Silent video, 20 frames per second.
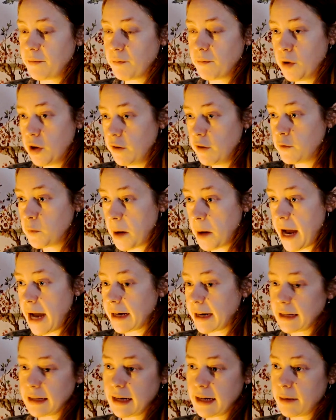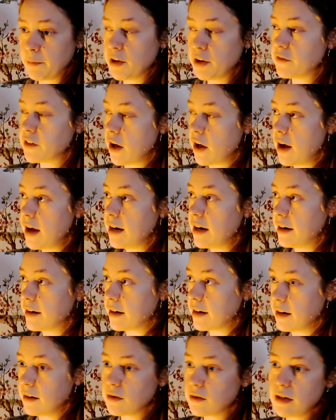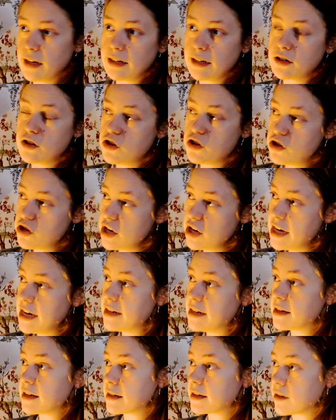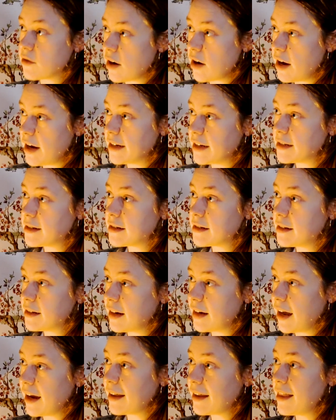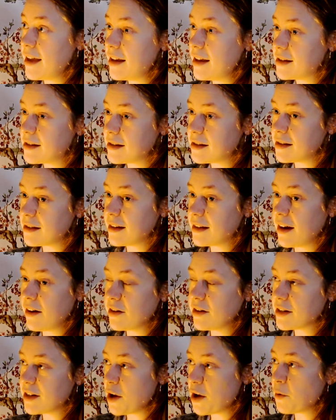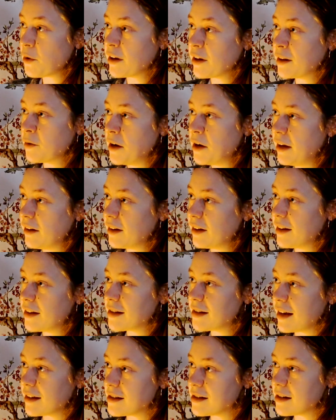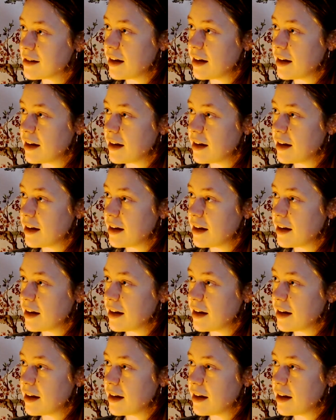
moved back and then I moved to Ireland and I was like, Jesus Christ, like this, there is nowhere in the world that this hasn't